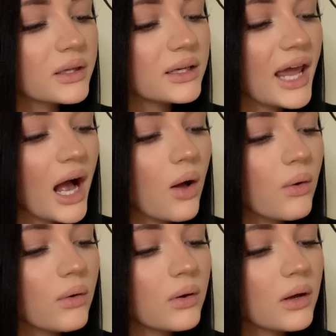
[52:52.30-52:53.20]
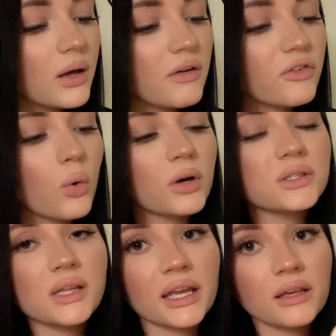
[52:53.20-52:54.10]
Now, of
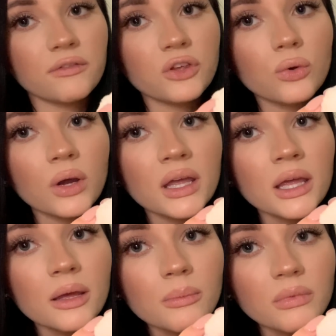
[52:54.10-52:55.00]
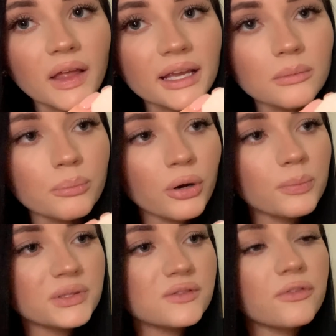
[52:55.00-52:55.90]
course, like if you like
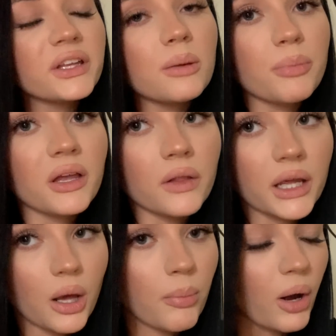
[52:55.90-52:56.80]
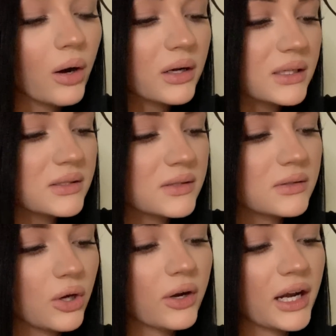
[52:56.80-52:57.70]
purposefully peel it apart,
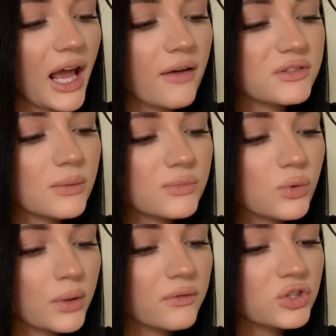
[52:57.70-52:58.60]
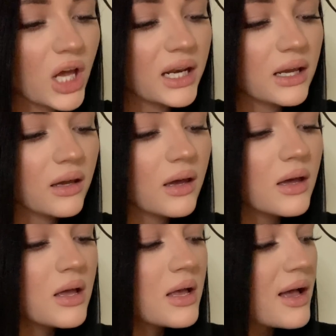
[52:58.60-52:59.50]
you're gonna have some sort of shedding,
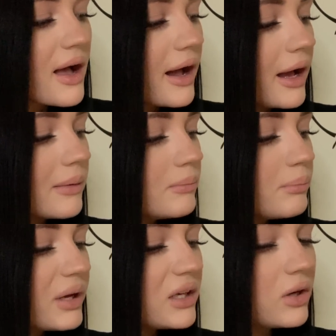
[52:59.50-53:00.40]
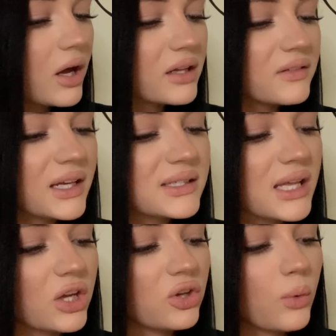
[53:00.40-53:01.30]
but not unless
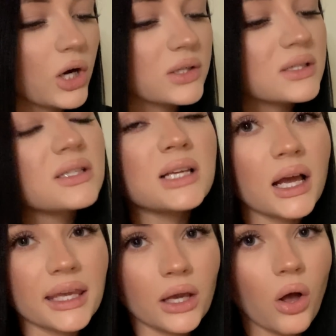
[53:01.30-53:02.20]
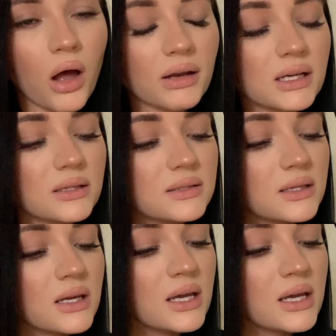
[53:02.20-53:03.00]
like you are tugging on it.